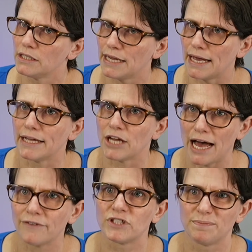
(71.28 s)
Yeah, you
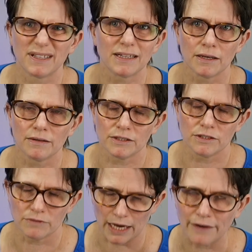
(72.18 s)
have
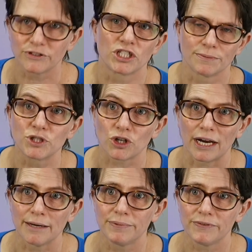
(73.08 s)
to
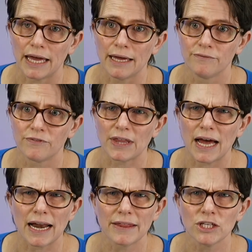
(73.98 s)
subscribe for
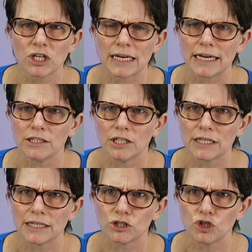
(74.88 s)
that. I think you can
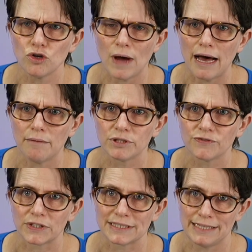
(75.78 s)
get 2 apps
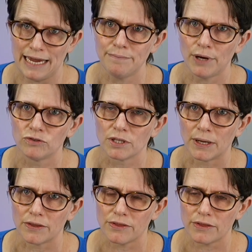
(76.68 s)
for £10 a
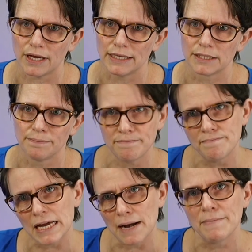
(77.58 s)
month as the
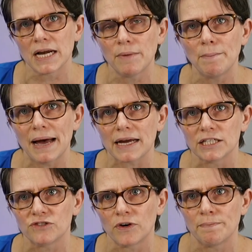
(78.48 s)
kind of minimum
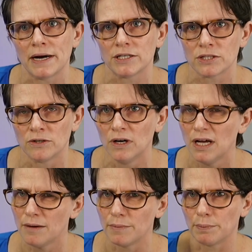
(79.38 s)
package for personal,
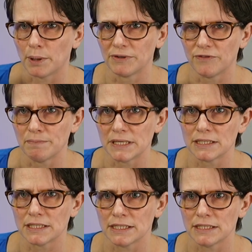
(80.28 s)
but probably for
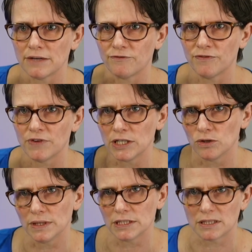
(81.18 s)
businesses and for
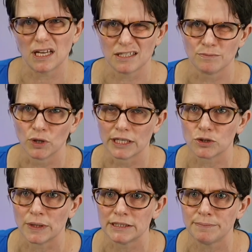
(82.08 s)
video, it's more like
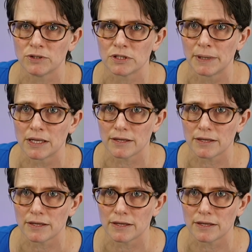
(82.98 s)
£20 a month.